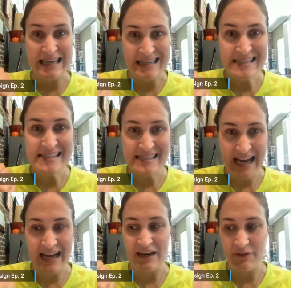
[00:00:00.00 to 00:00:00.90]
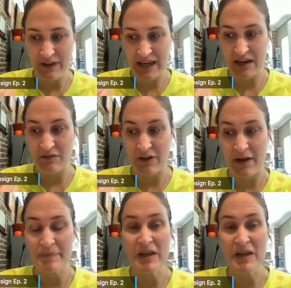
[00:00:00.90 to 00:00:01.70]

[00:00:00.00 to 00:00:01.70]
inside of Canva.